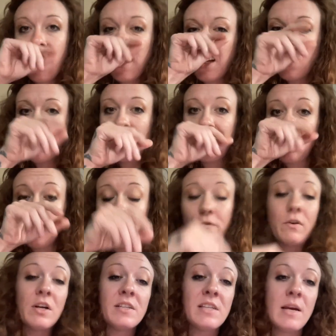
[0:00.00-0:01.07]
if you,
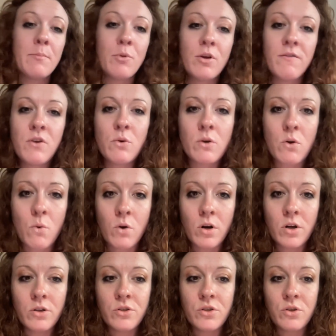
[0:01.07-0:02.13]
for example, if you were
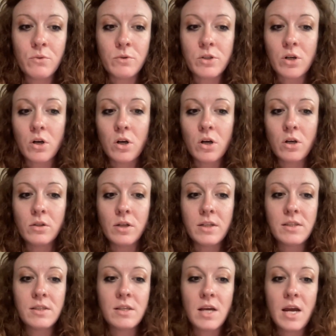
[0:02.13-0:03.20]
ordered to return,
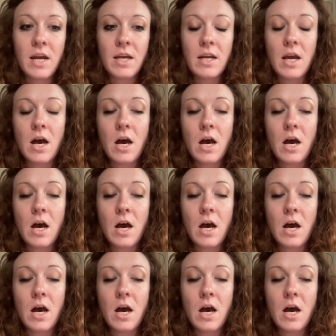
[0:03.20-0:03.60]
let's say,